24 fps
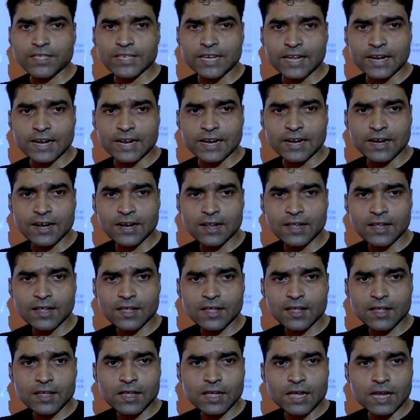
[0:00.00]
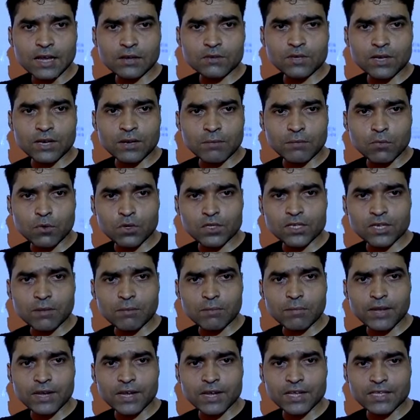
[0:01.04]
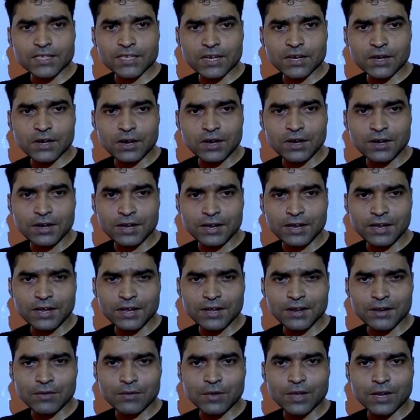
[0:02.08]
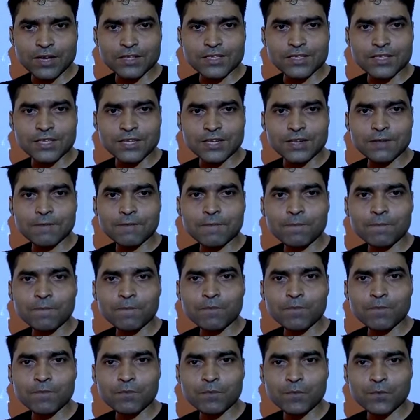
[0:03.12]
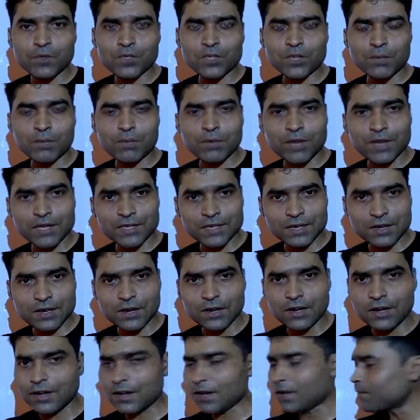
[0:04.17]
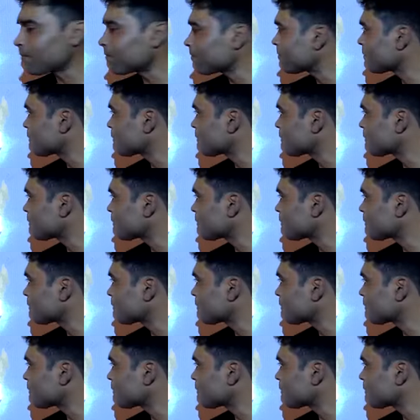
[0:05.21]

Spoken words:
Channel. Actually, Mozambique is a country, here you can see. Mozambique is a country.